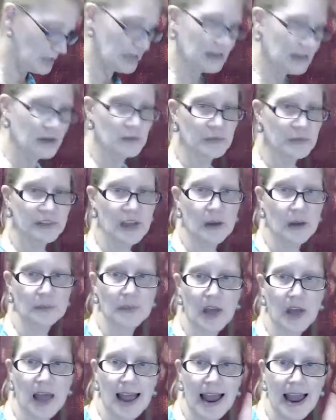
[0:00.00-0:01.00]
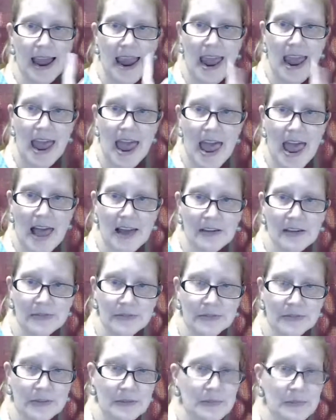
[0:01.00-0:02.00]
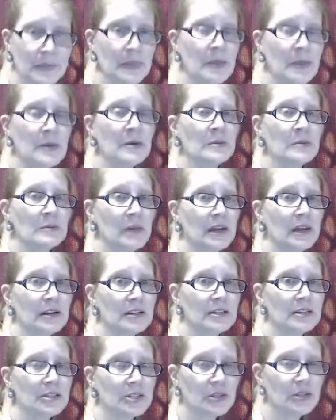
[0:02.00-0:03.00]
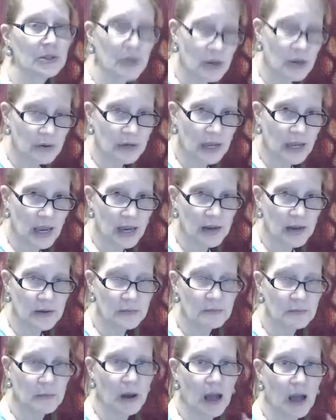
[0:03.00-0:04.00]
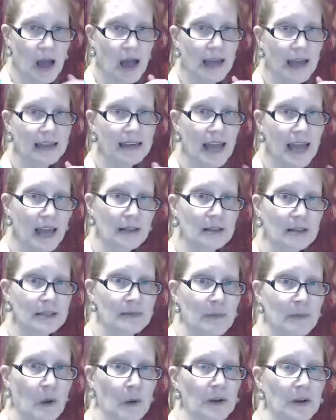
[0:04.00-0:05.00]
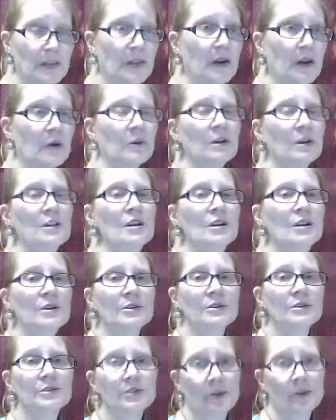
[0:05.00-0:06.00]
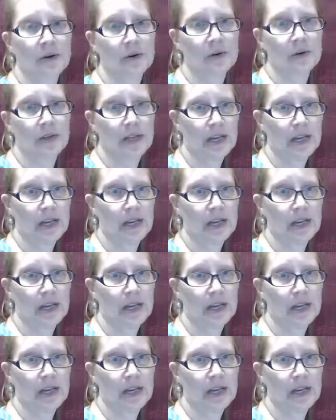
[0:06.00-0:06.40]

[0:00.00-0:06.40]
that comes up. I have managed to locate my necklace board though. So the